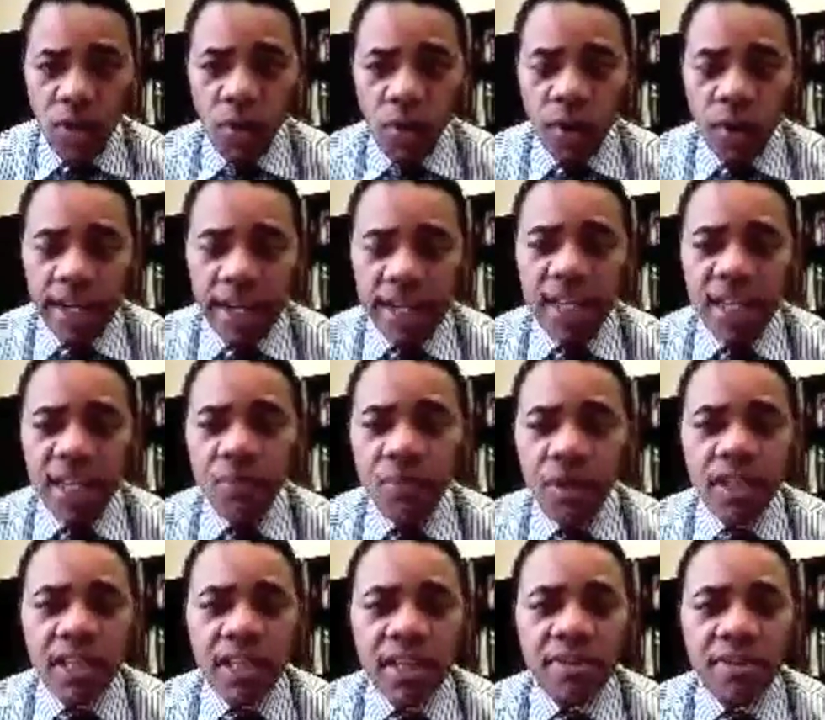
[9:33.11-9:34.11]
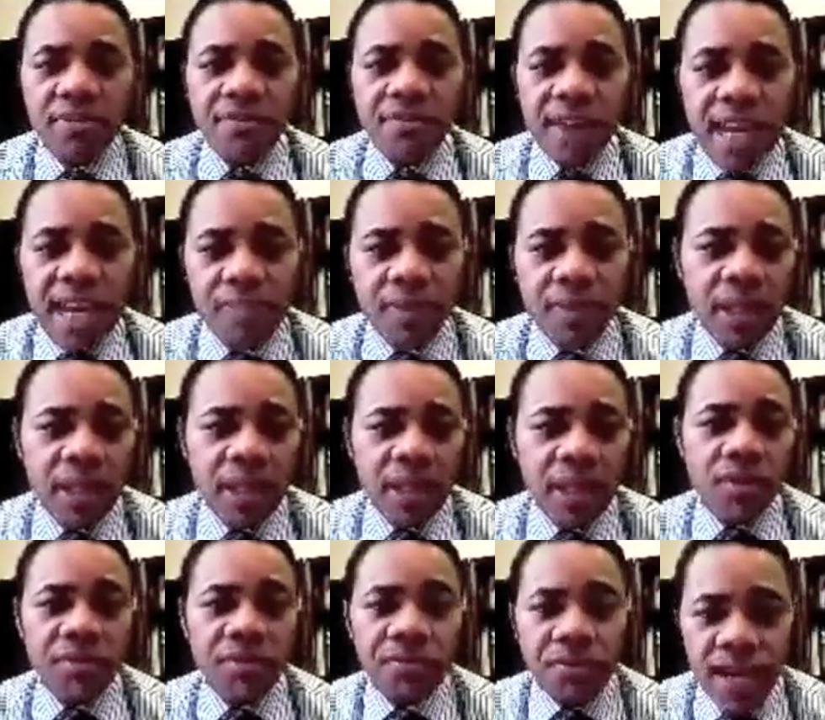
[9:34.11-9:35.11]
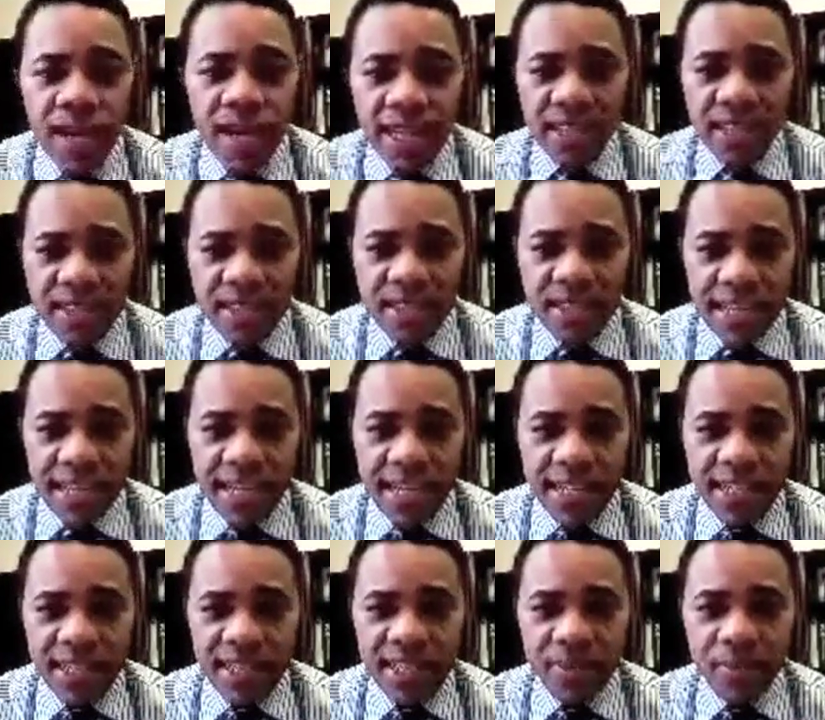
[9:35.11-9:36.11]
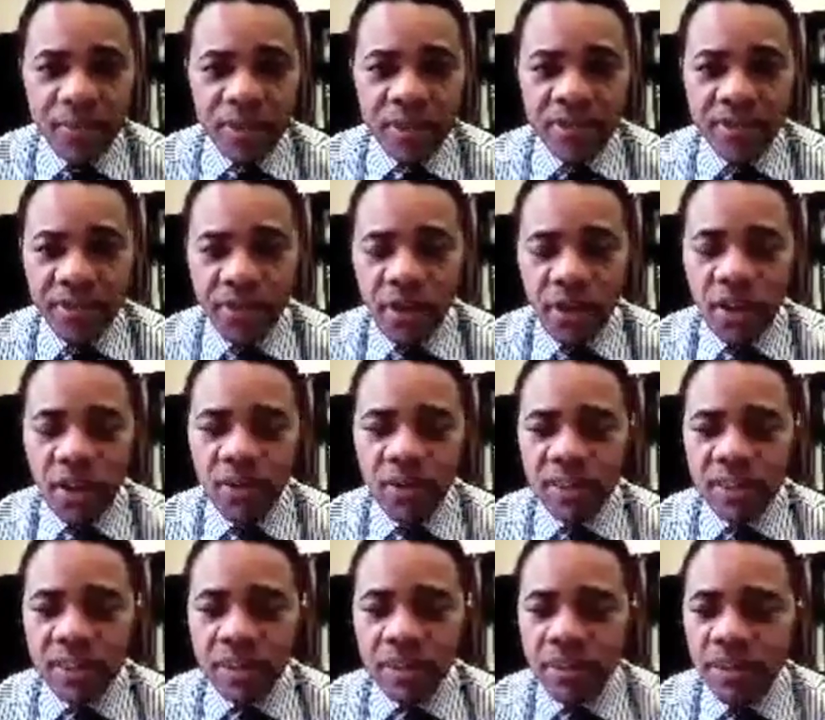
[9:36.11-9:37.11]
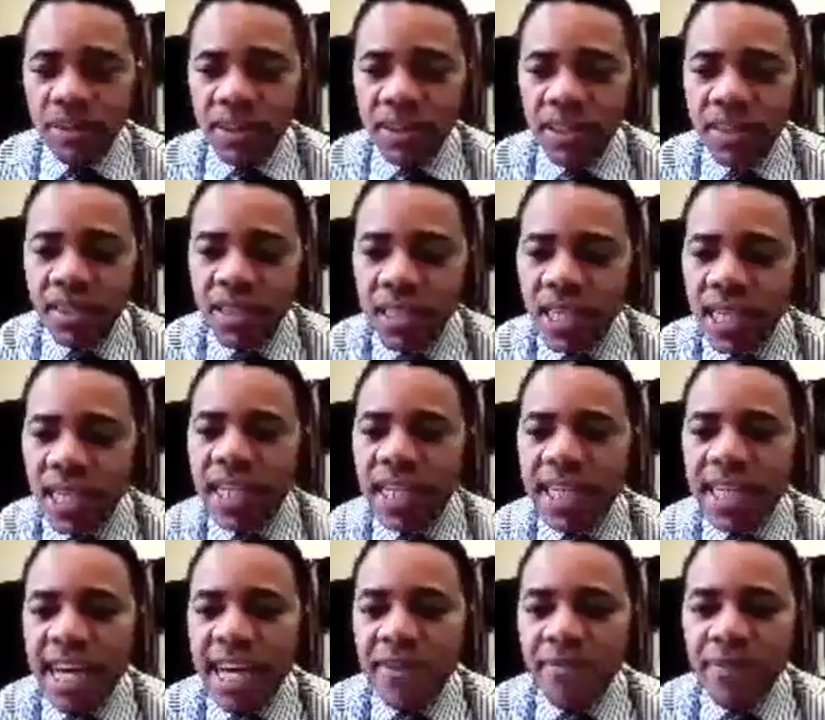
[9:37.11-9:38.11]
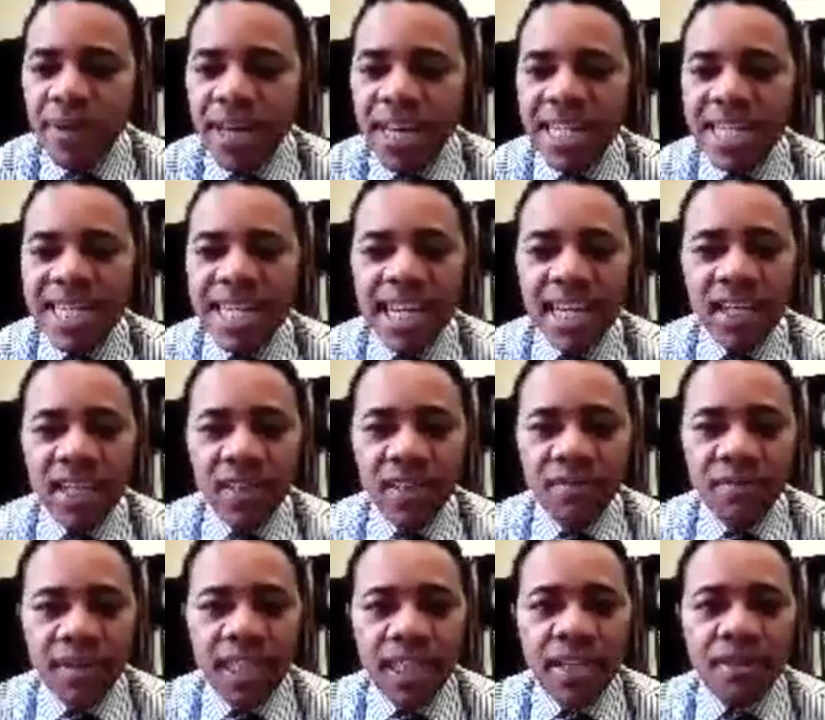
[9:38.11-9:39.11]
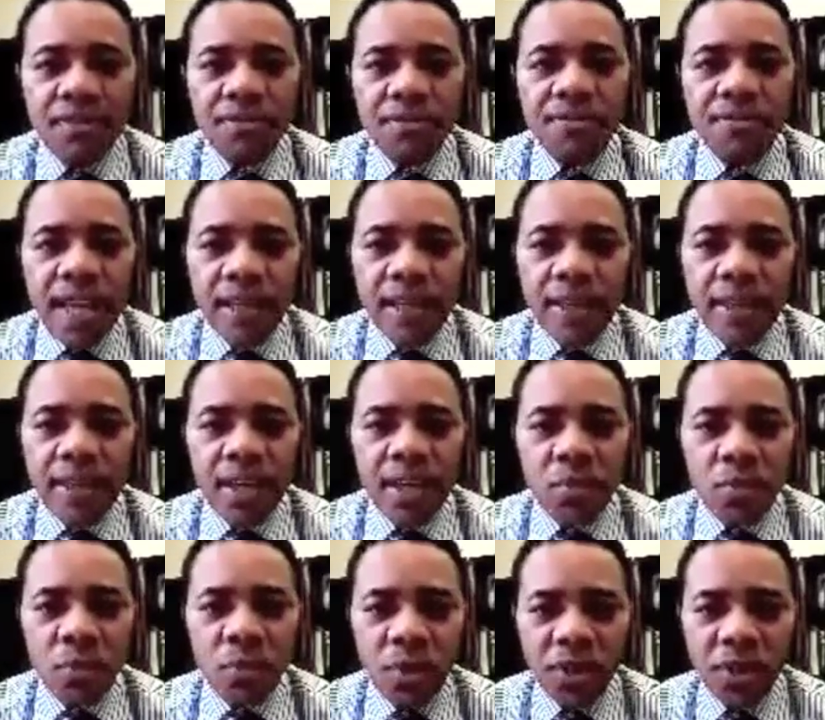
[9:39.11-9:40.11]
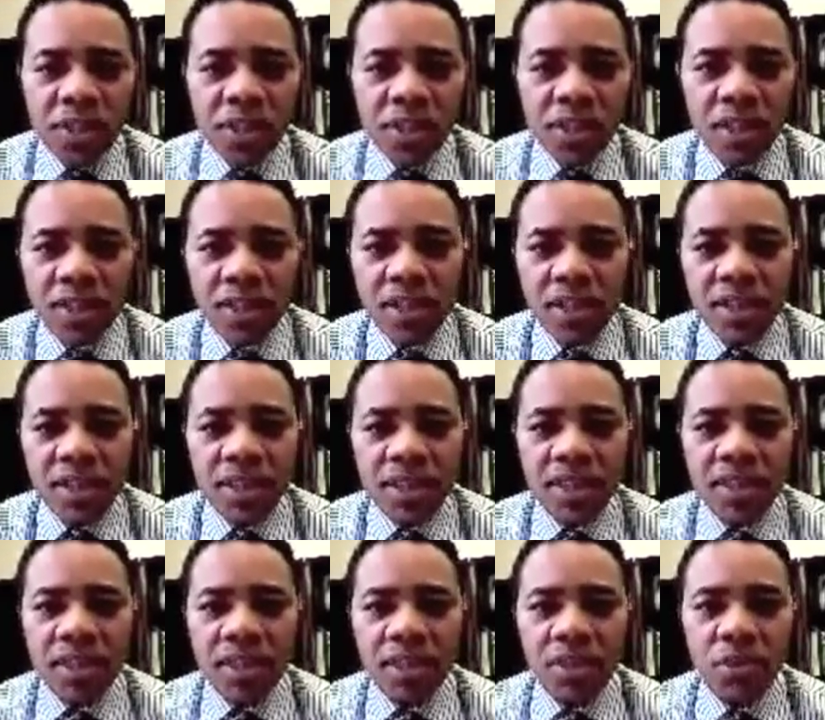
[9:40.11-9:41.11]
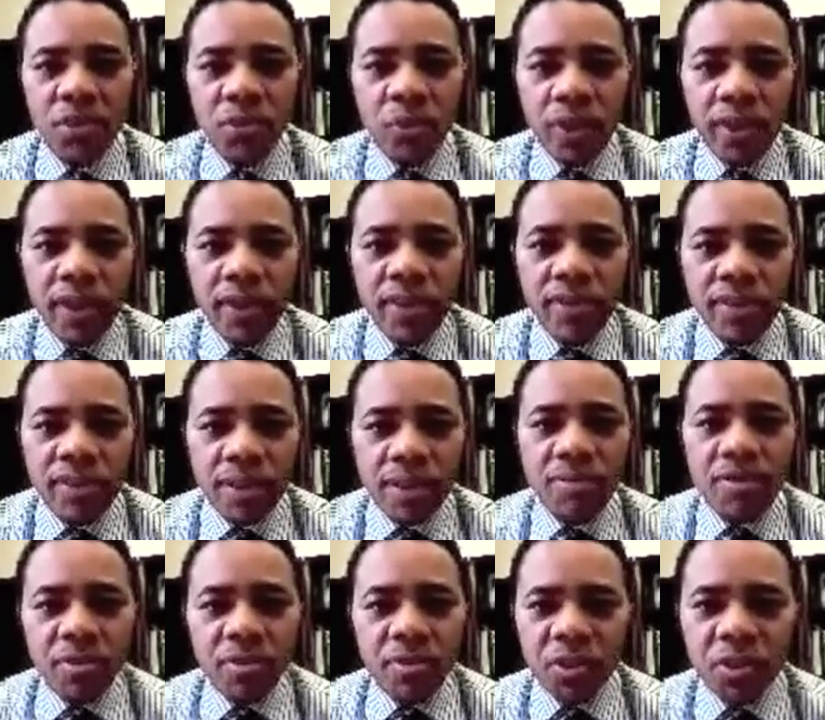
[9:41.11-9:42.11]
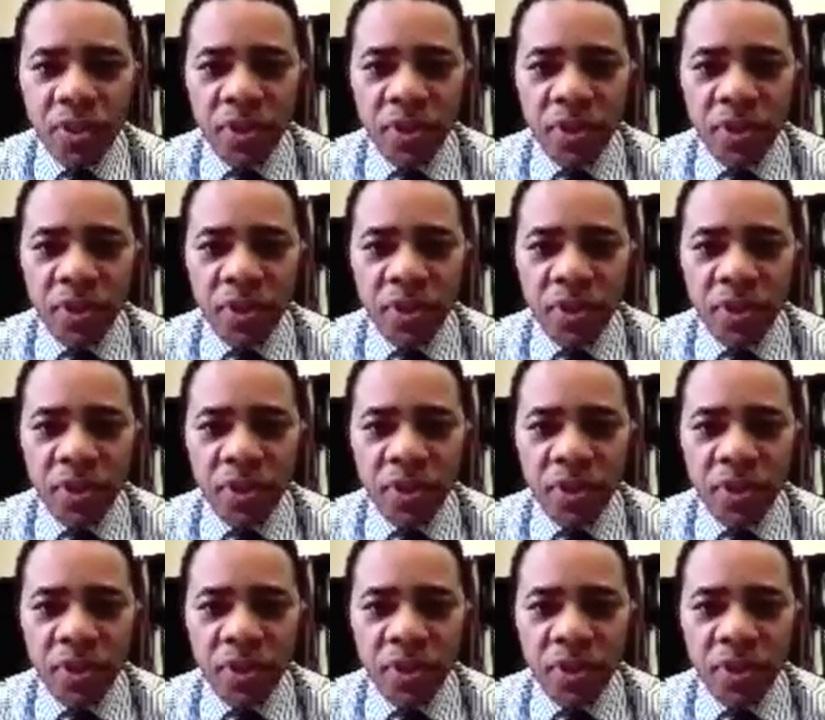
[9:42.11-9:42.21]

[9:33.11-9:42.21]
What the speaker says: or anyone in their family or friends that was involved with substances that may negatively affect their work with a substance abusing